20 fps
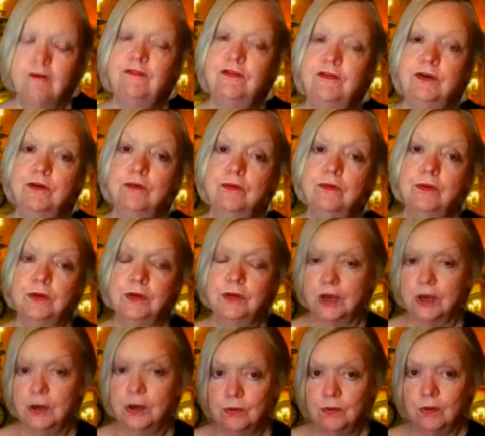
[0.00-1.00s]
If you
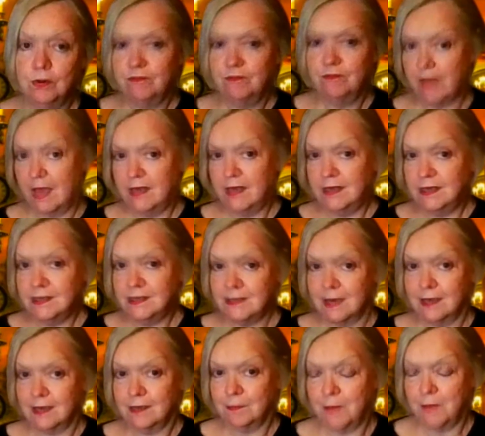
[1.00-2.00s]
know of any
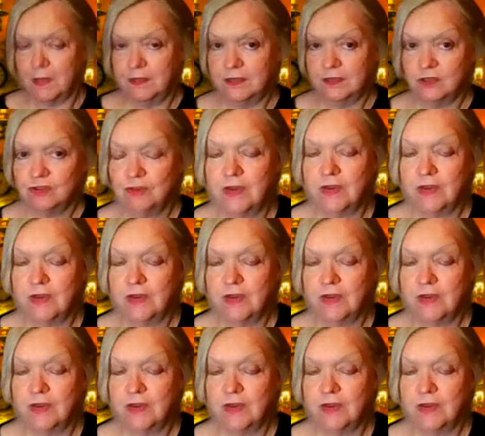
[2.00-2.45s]
psychopathic